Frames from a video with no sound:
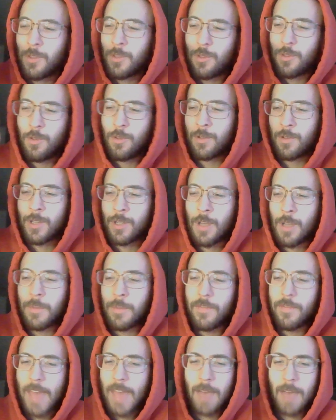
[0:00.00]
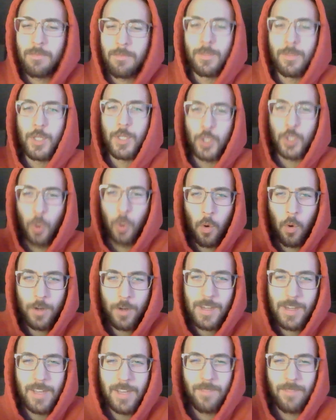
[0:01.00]
some of that
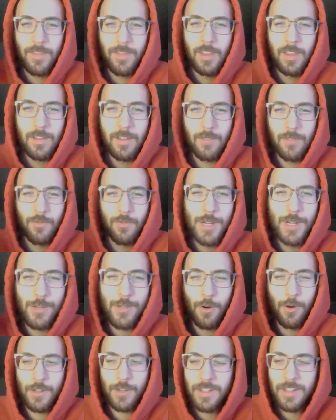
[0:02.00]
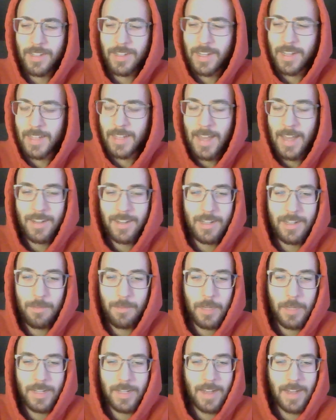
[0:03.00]
majority of the resources collected,
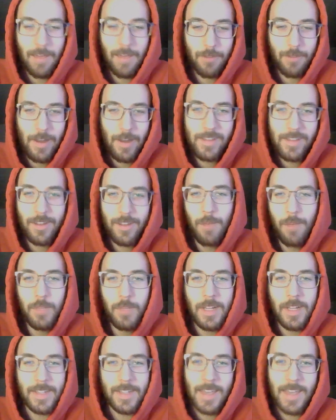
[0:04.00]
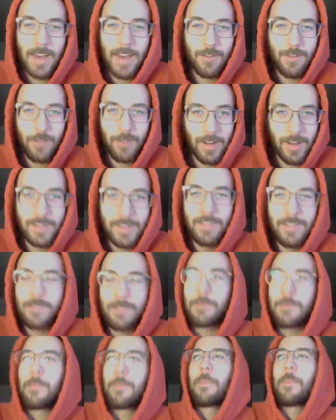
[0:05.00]
but it never ends up like that, right?
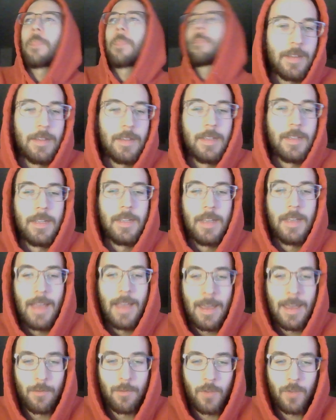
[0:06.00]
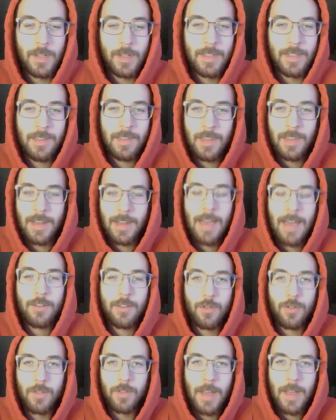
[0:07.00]
And what is the
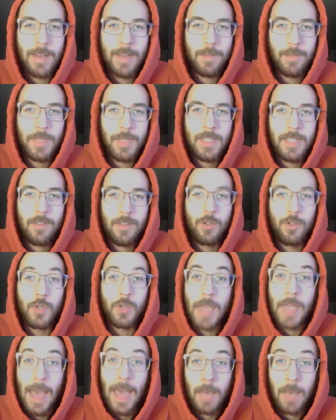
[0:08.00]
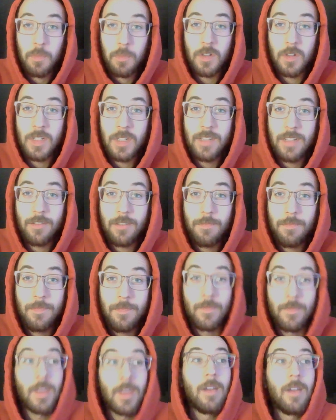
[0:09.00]
natural enemy to capitalism?
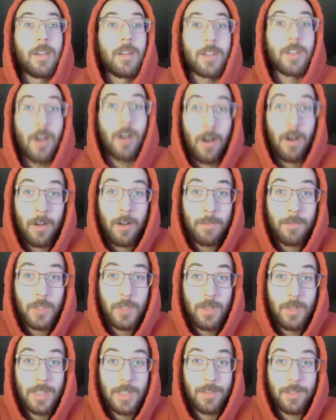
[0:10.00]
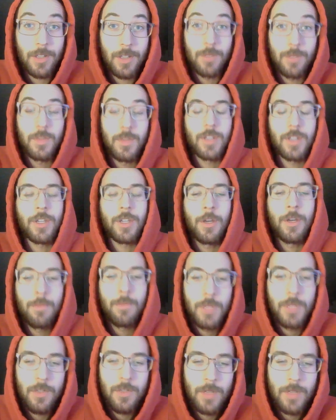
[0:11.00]
Communism,
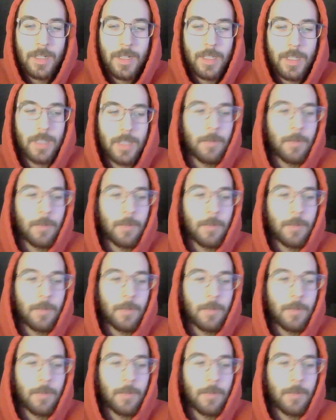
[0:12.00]
community.